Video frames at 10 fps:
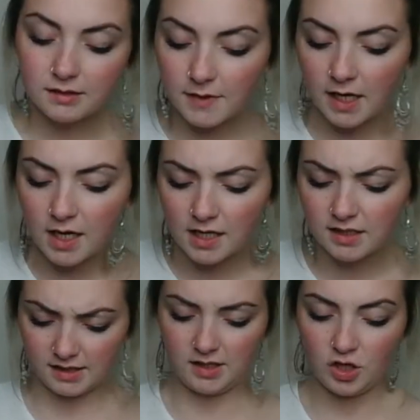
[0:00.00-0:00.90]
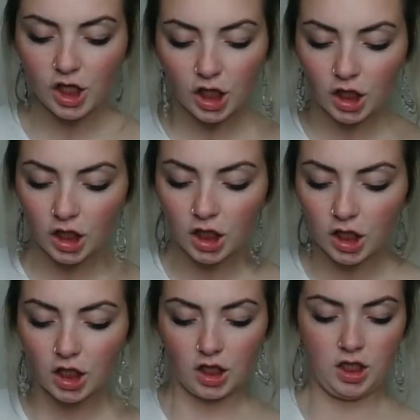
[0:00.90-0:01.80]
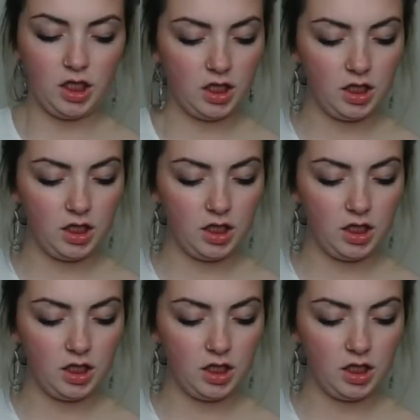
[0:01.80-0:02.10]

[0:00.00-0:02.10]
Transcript: Smells so good.